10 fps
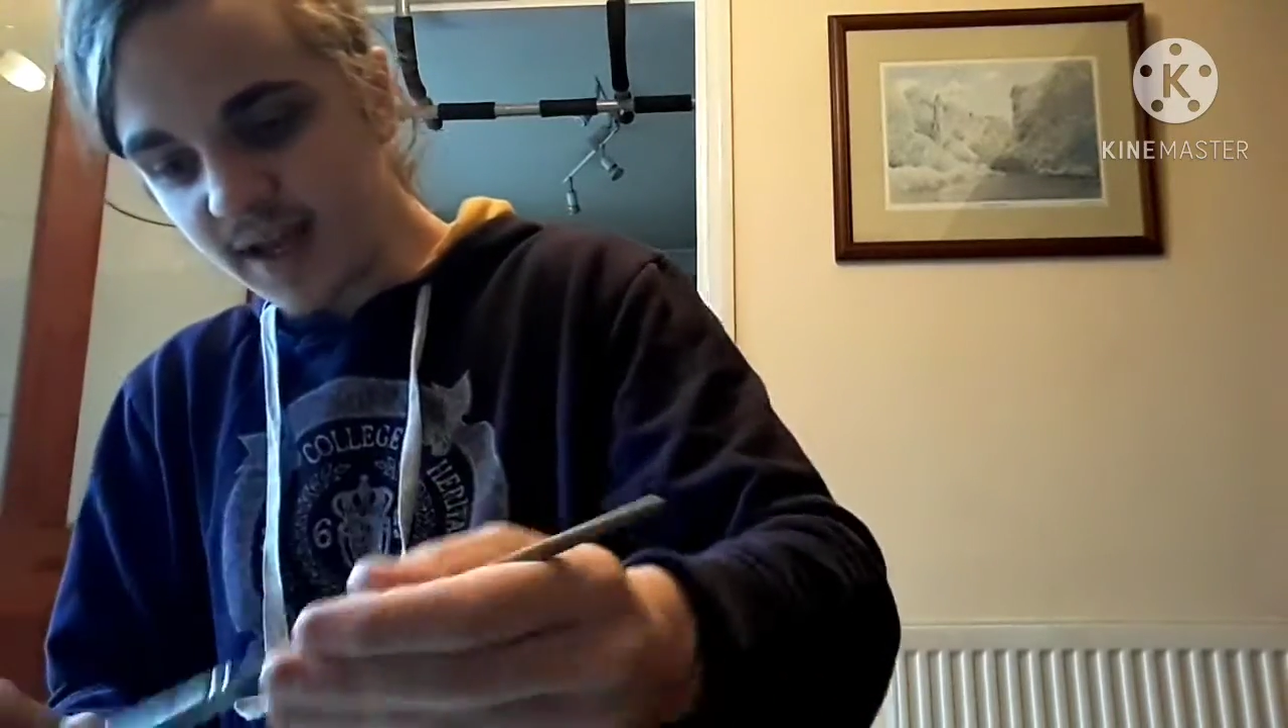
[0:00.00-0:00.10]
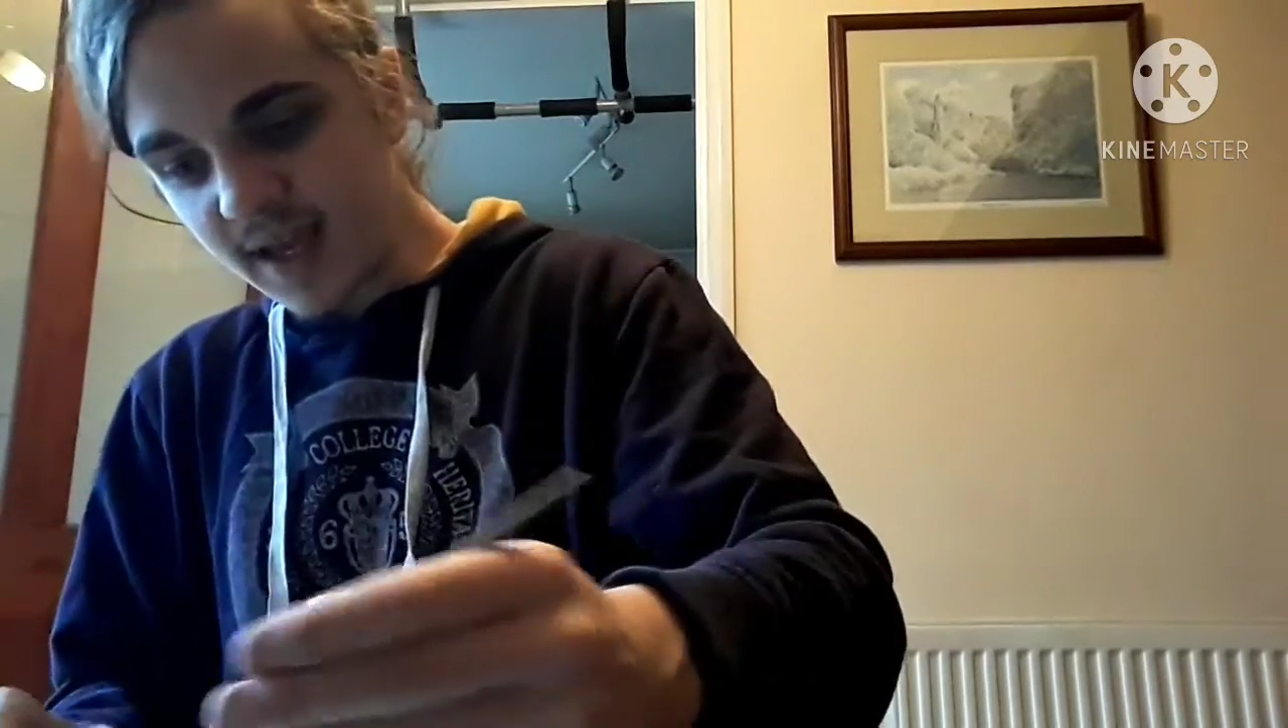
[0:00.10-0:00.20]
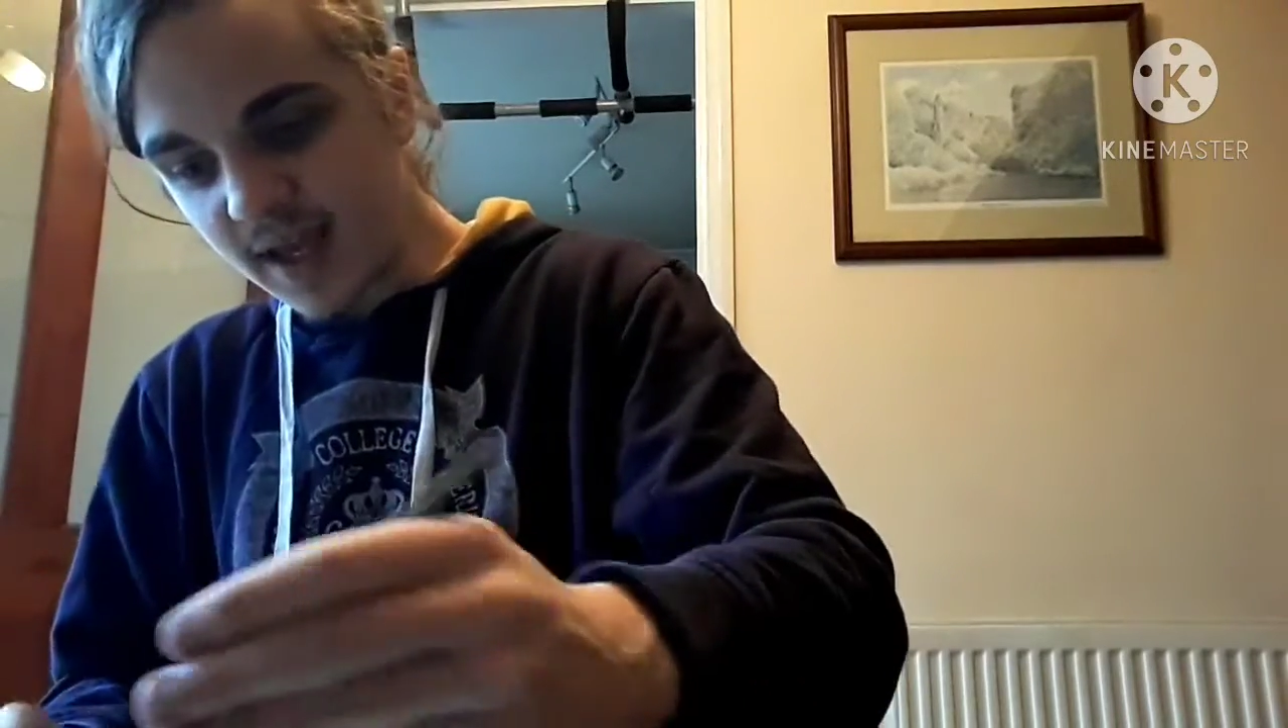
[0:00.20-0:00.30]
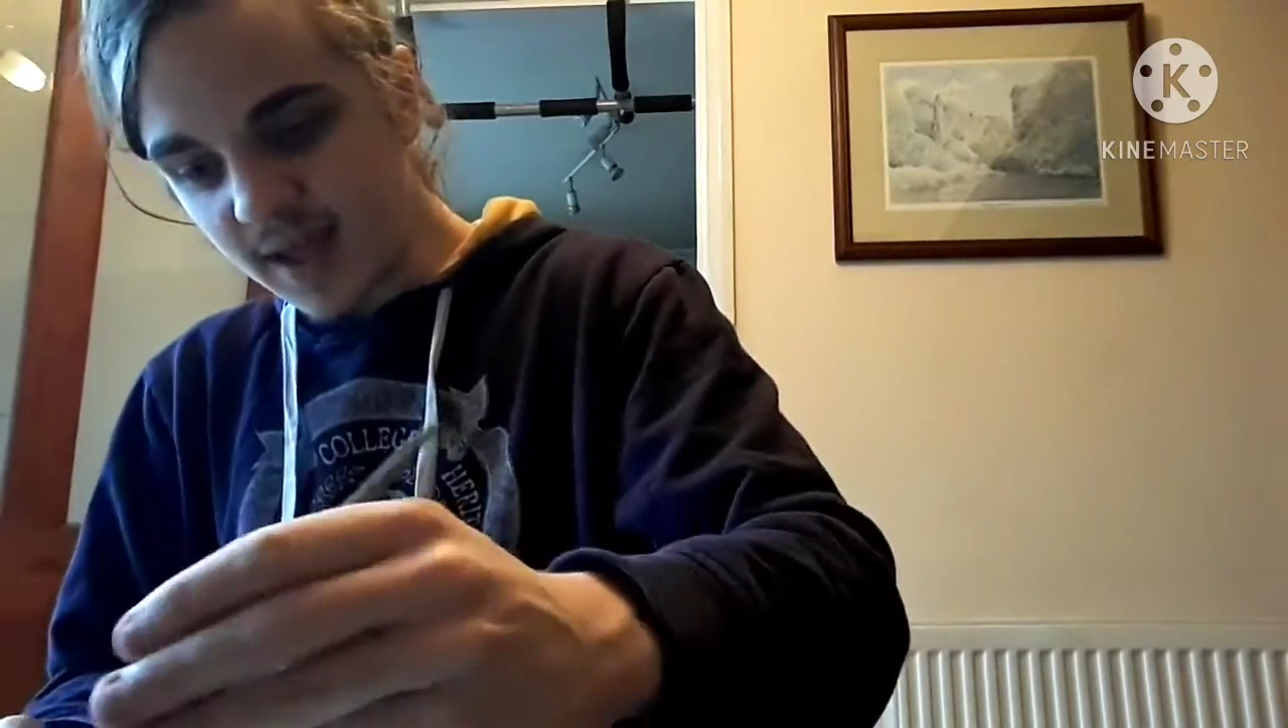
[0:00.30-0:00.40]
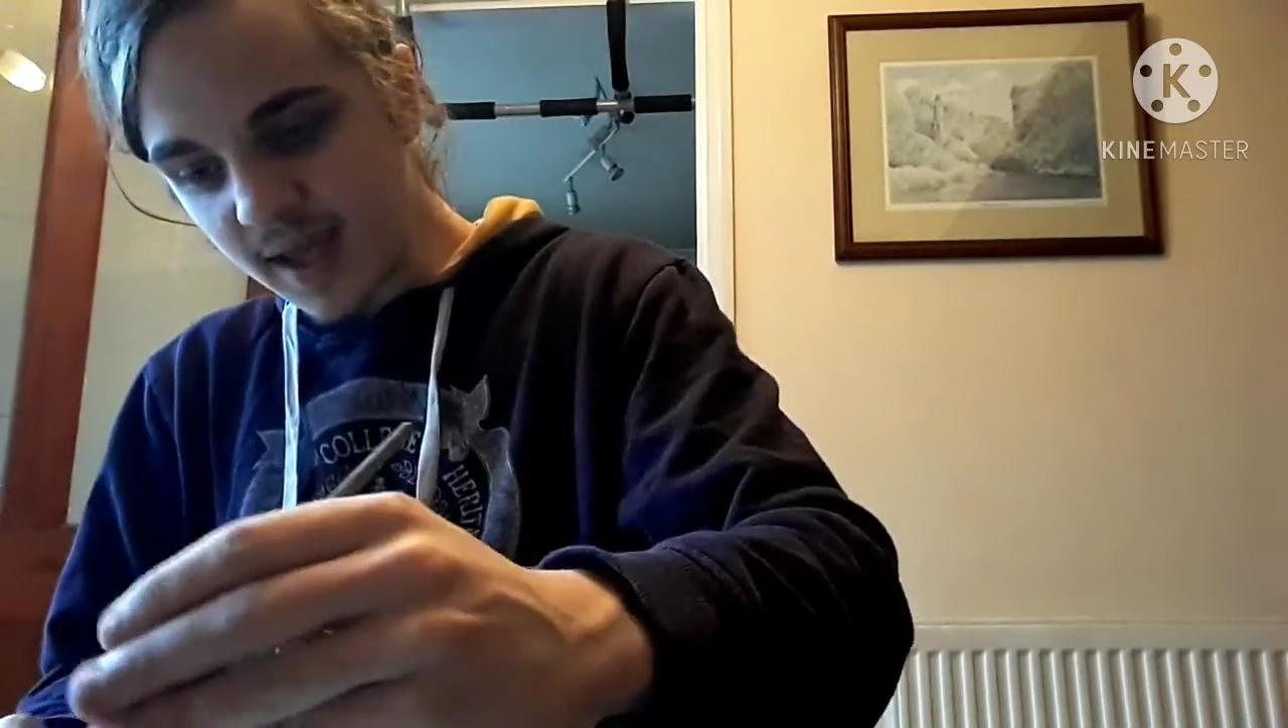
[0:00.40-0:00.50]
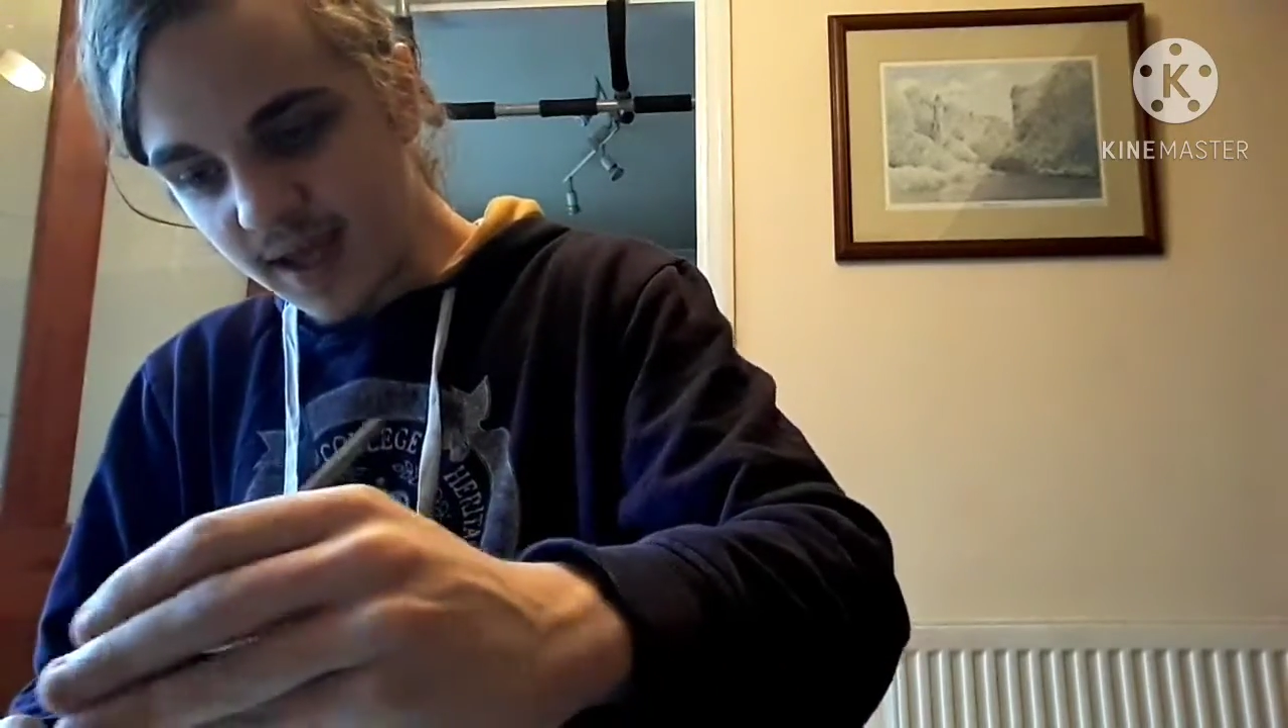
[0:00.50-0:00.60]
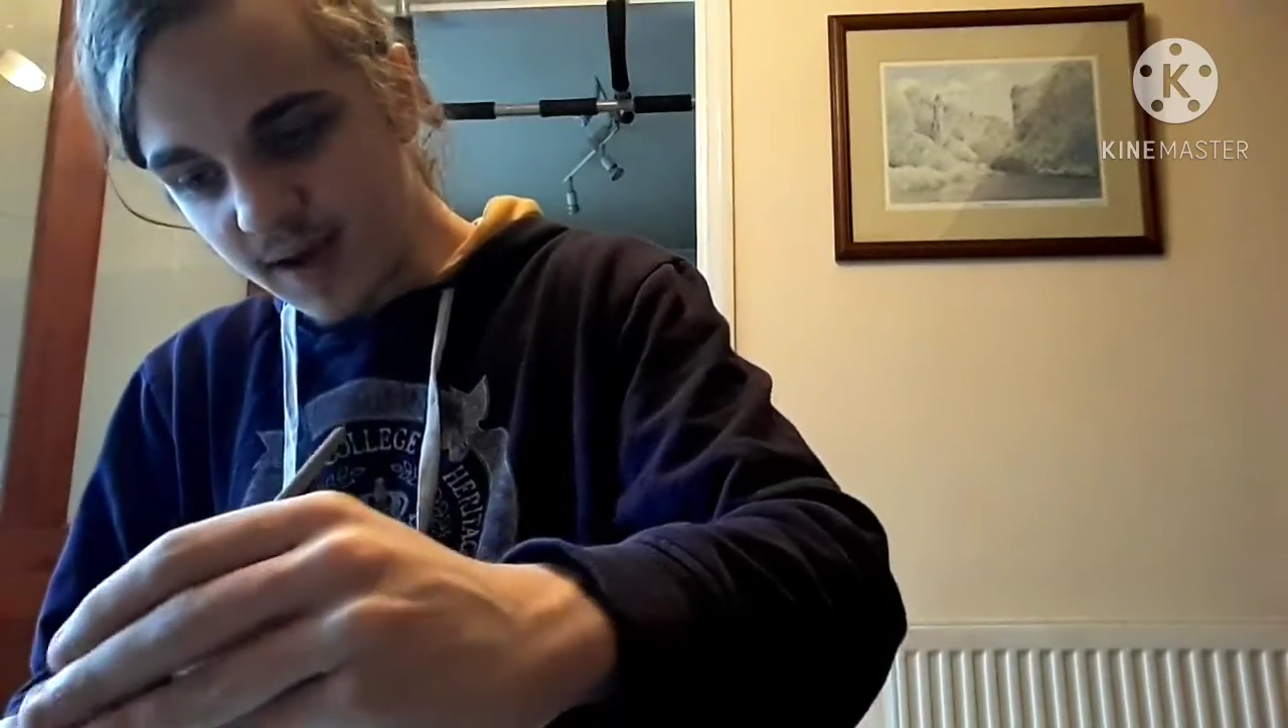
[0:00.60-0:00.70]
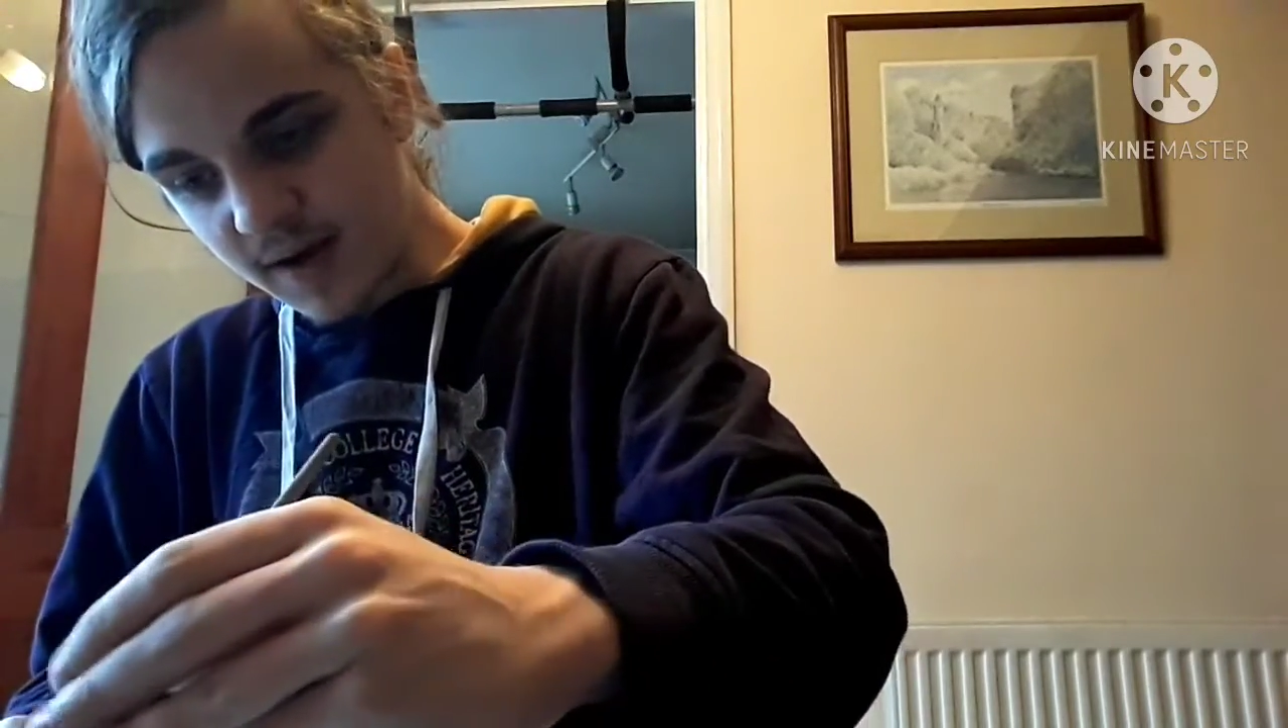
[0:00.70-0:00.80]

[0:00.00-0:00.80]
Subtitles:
easy